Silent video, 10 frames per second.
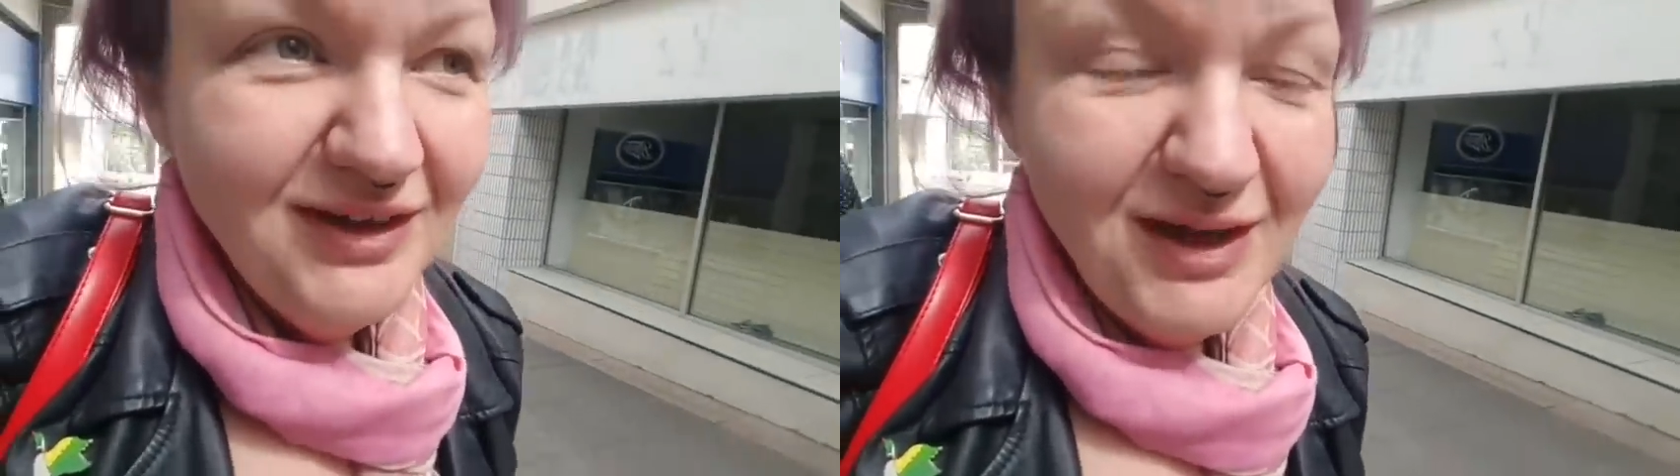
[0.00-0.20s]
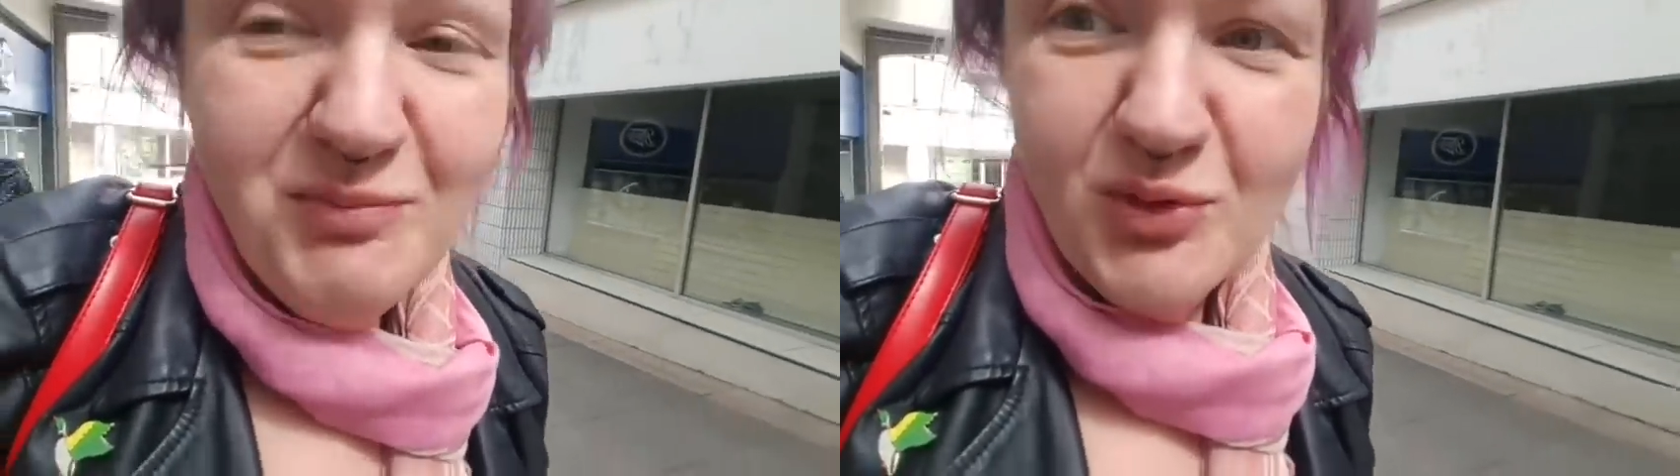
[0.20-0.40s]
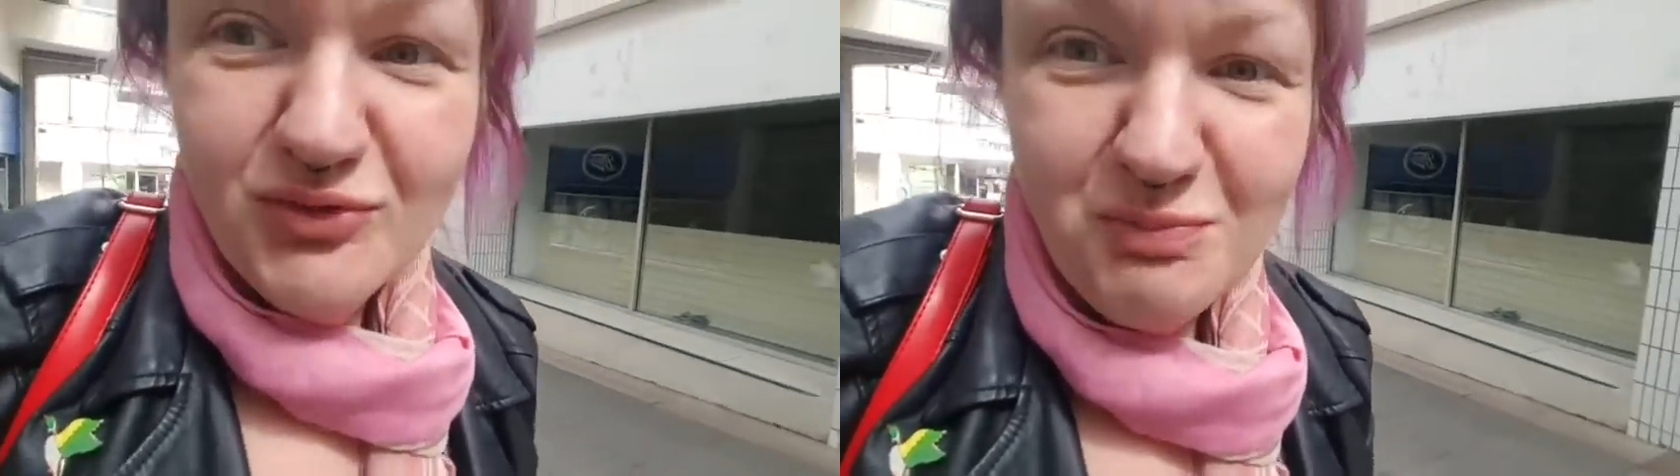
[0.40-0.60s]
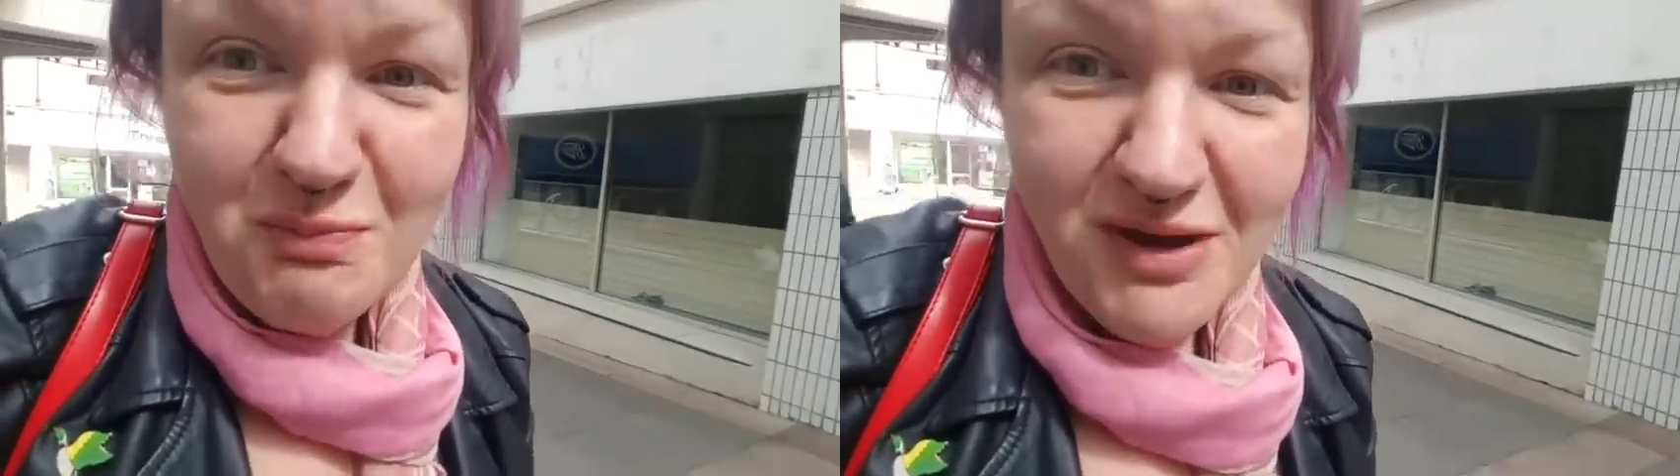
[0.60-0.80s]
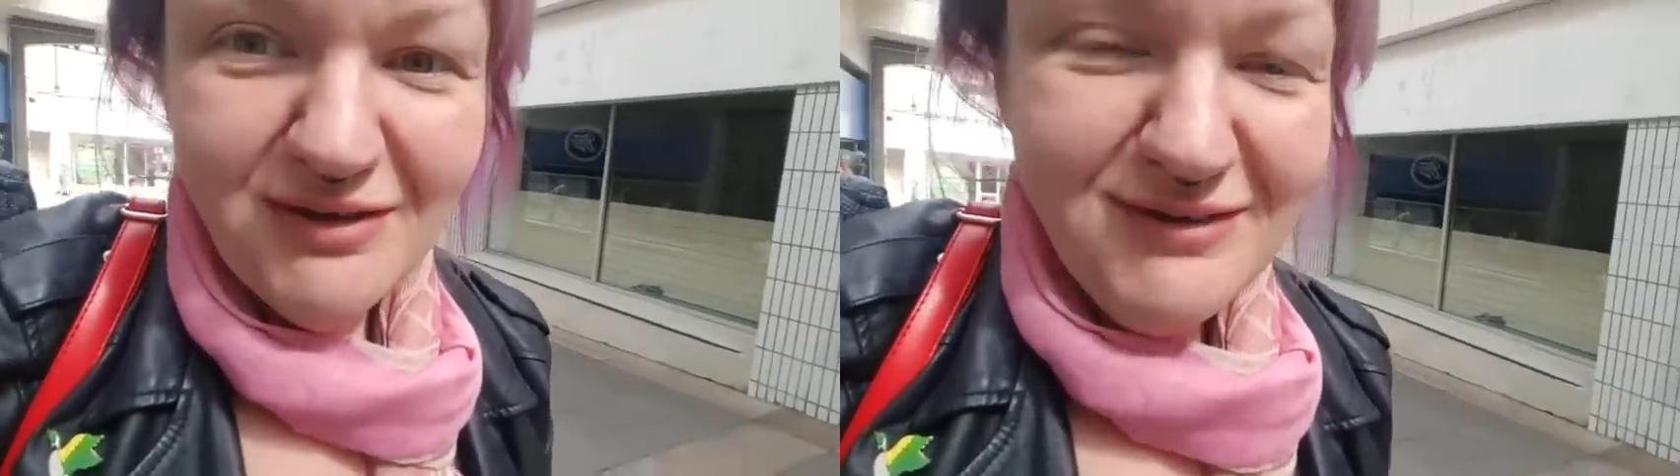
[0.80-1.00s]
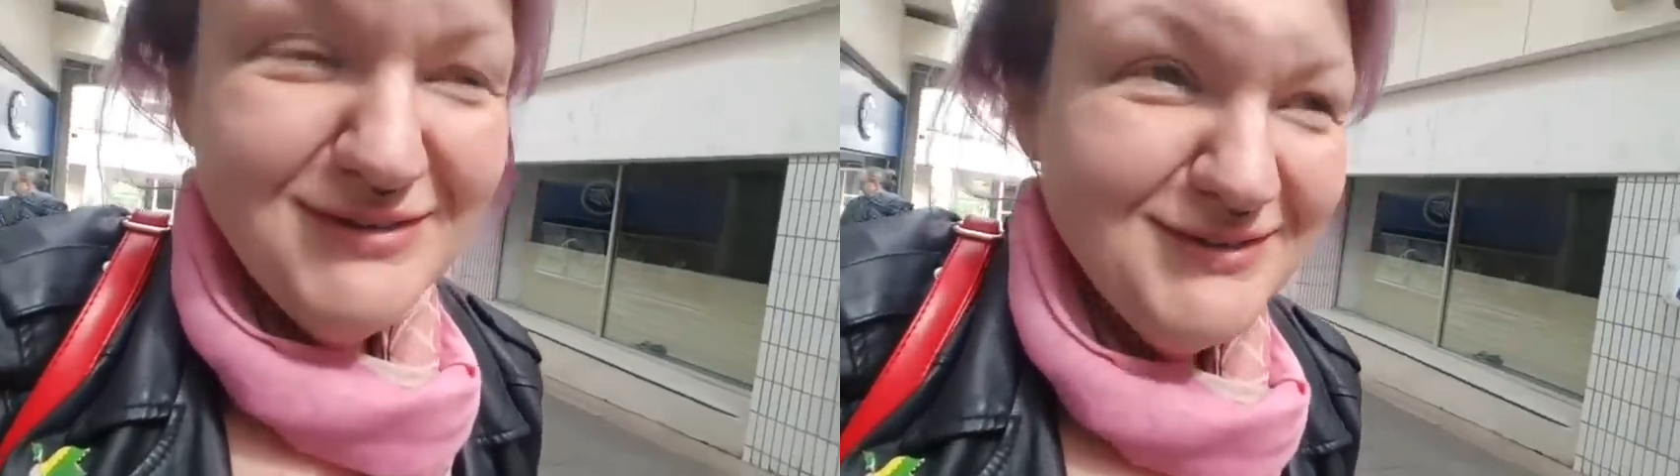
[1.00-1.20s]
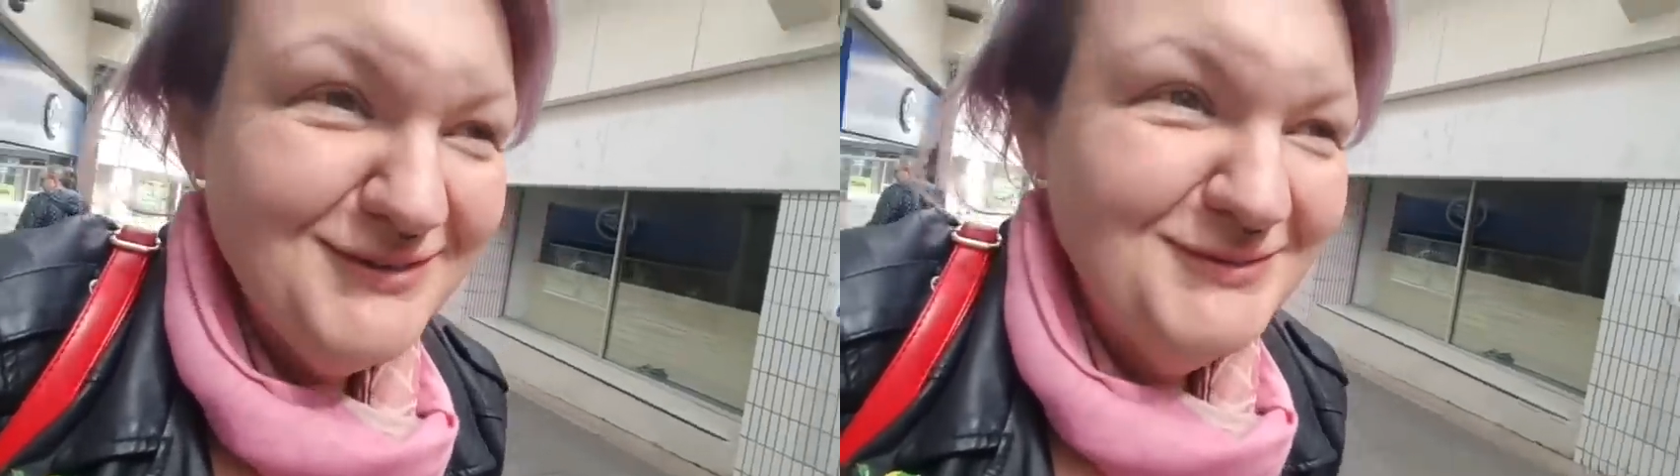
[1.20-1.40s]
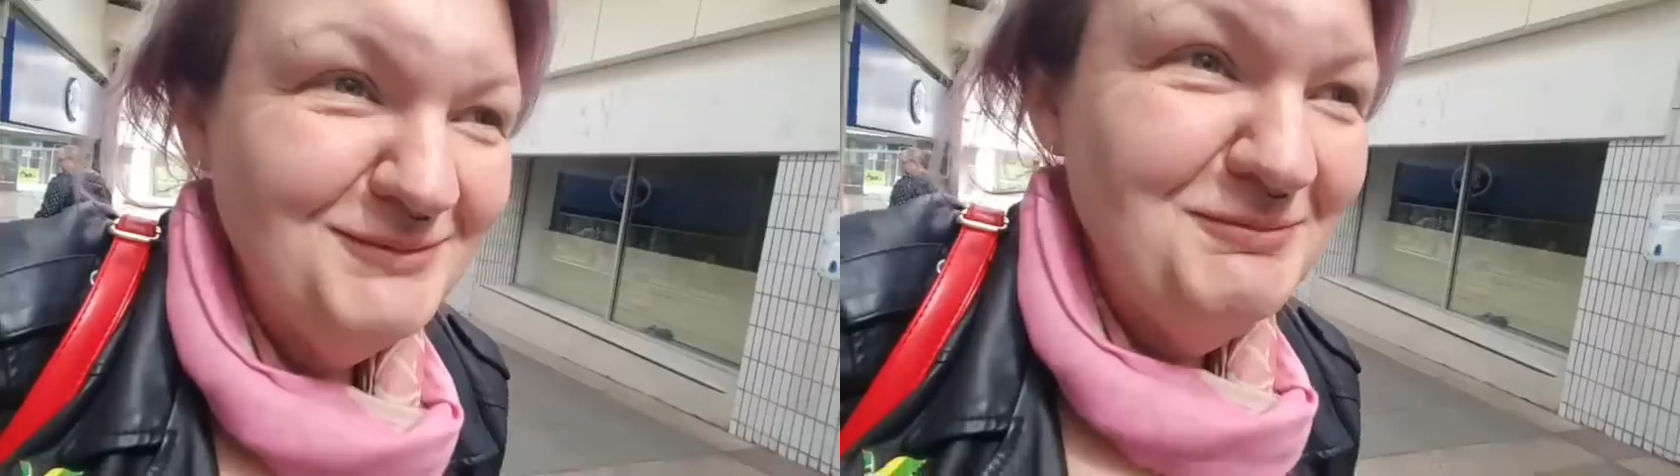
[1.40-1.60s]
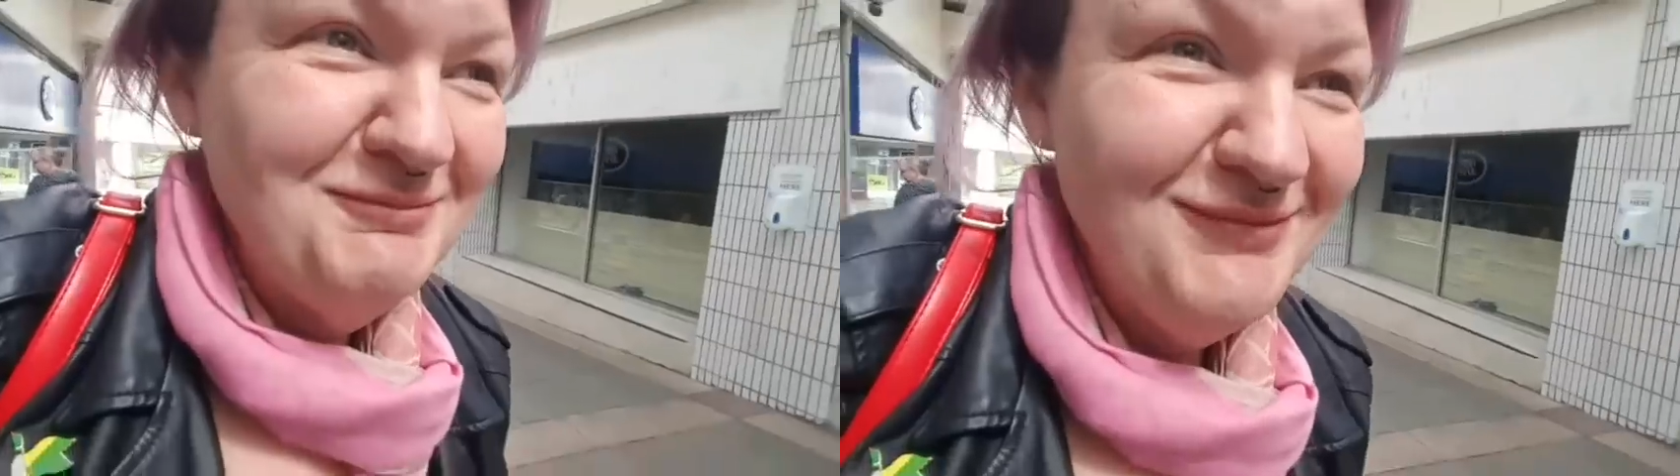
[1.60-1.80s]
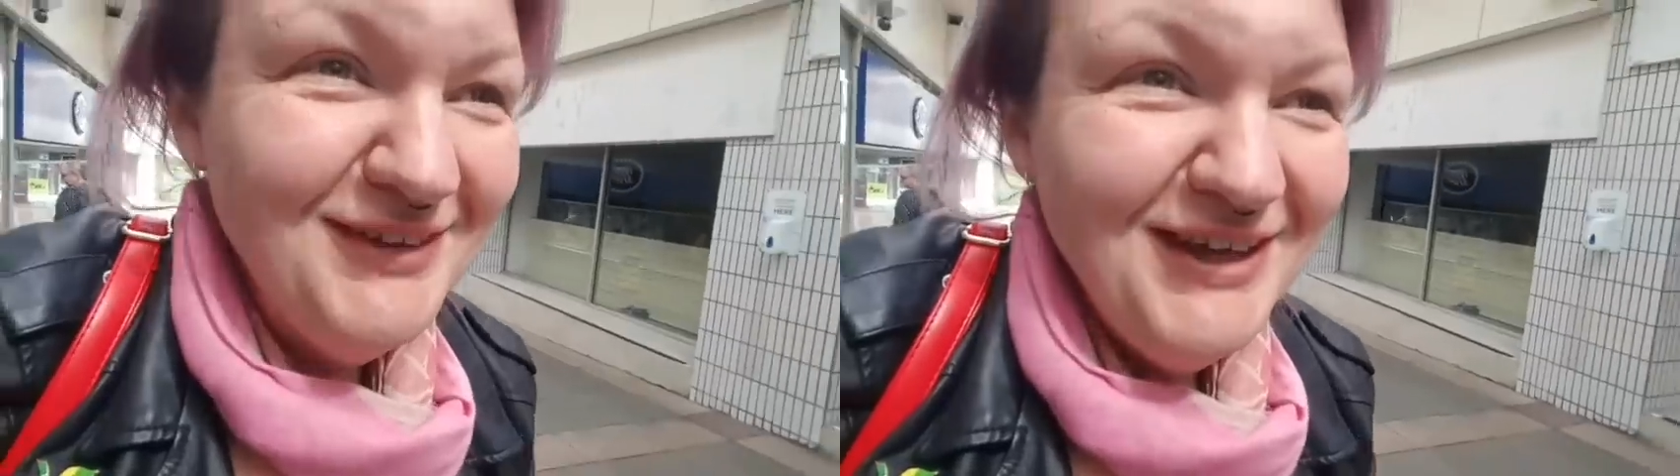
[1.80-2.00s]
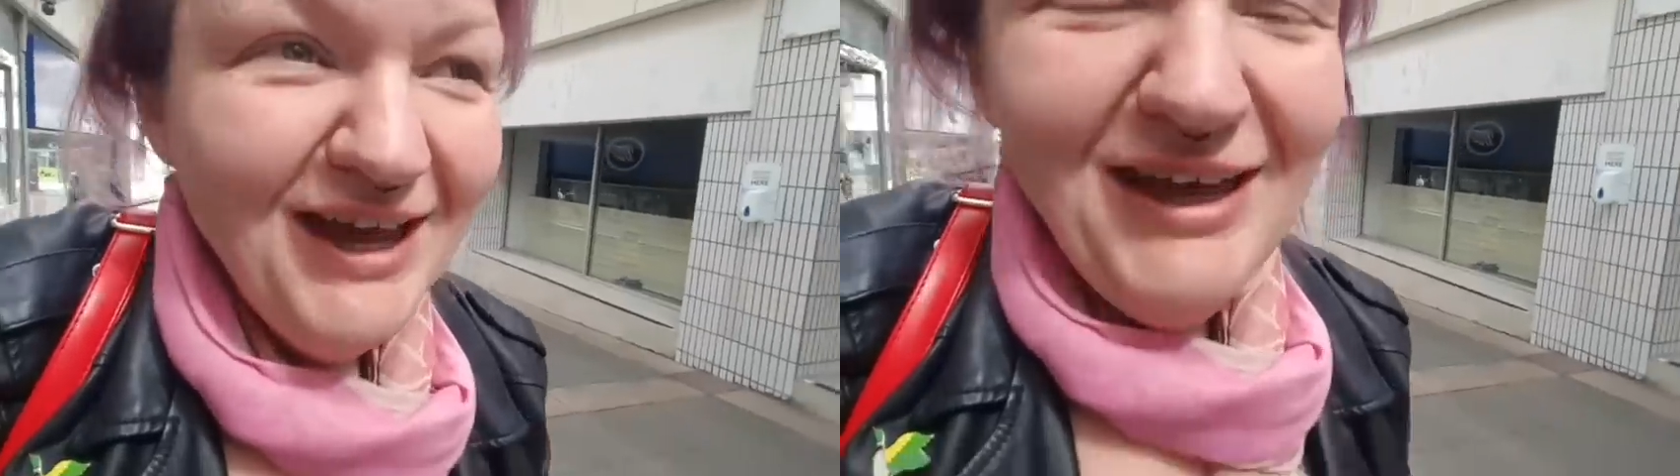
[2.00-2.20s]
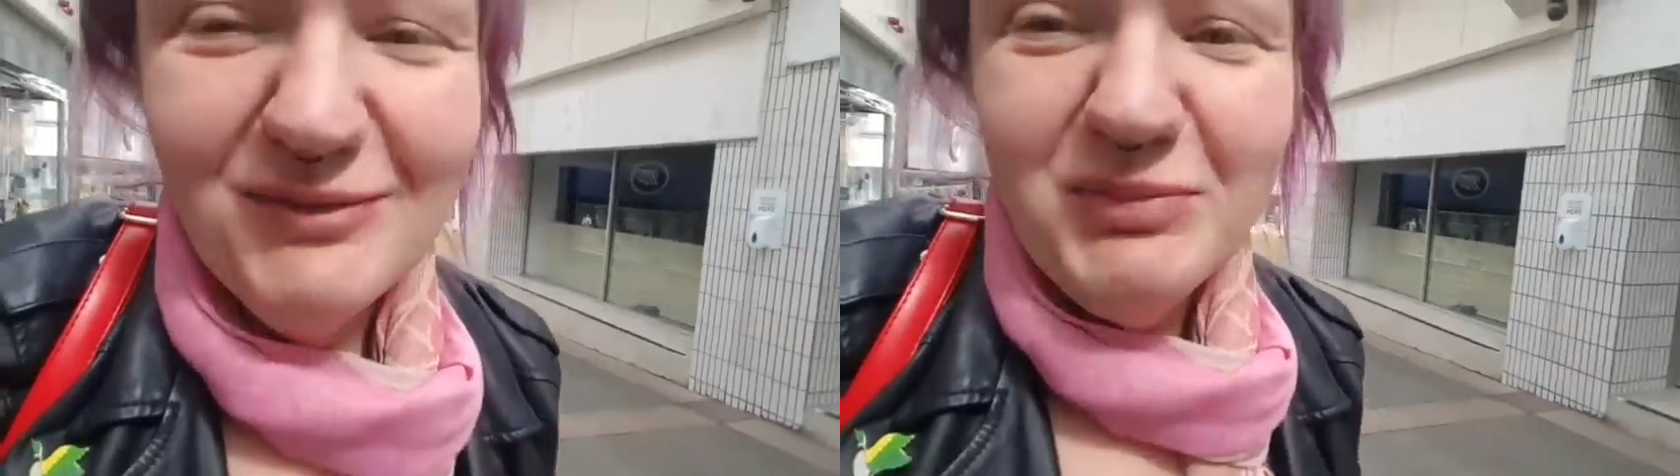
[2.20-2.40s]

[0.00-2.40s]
I bought some mugs and a